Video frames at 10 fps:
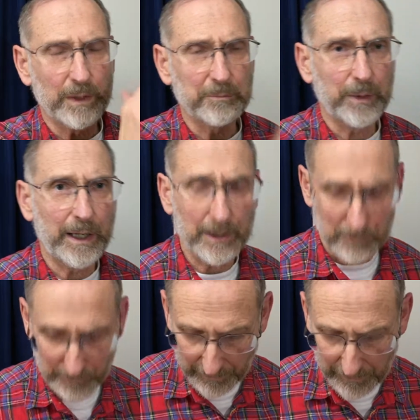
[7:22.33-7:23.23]
and back
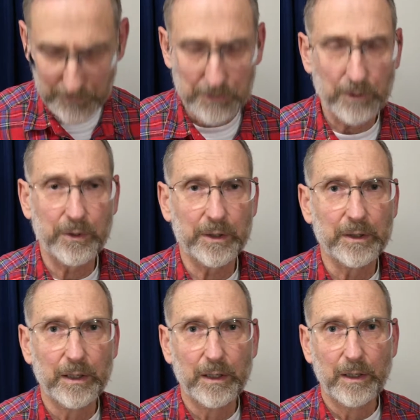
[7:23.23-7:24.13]
relief, so that
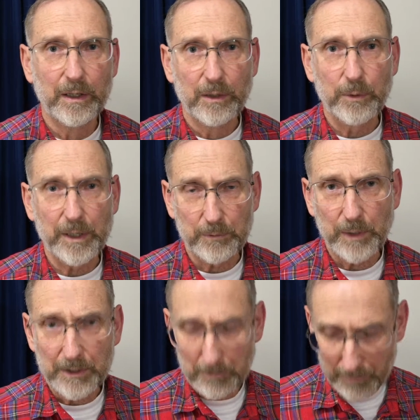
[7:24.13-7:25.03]
when I
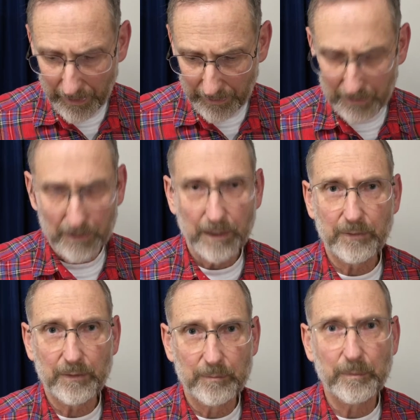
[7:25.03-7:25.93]
ride a bike,
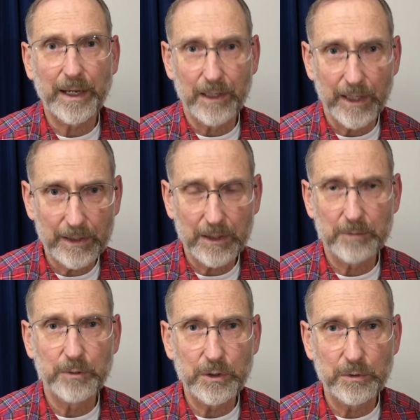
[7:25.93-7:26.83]
my leg
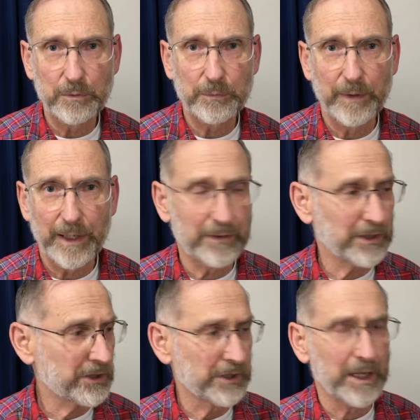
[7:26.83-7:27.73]
can move, and
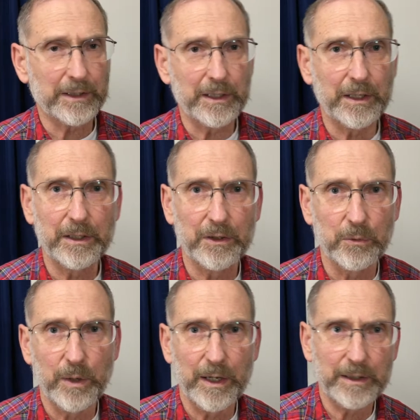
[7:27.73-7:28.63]
this is not getting in the
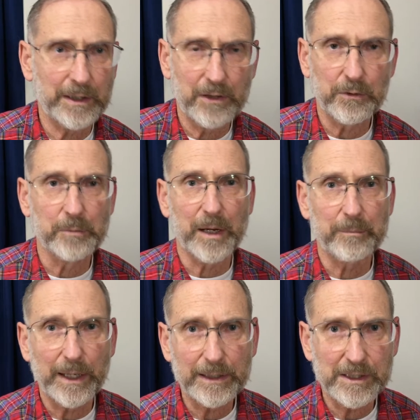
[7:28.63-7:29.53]
way either of my
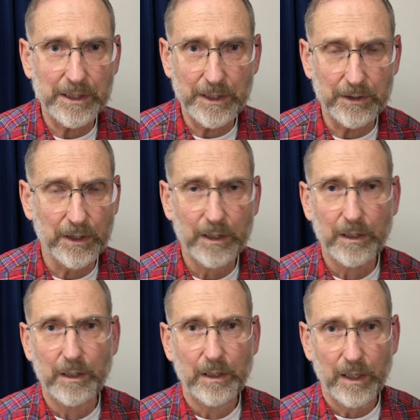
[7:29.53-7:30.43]
bike seat.
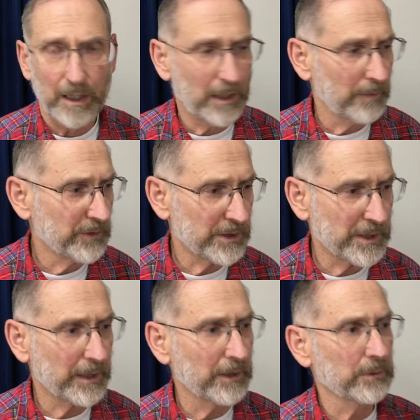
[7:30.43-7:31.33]
It's
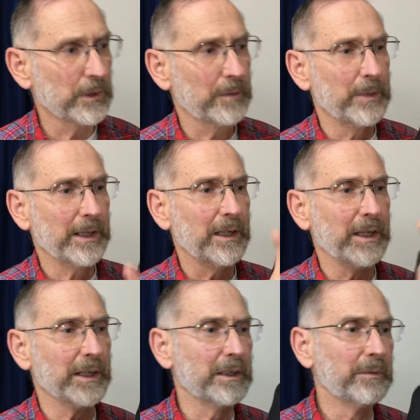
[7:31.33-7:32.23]
not going to rub my
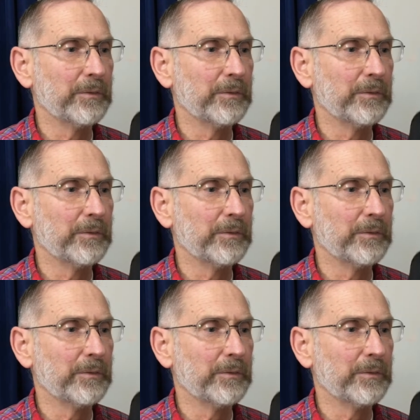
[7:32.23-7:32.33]
leg.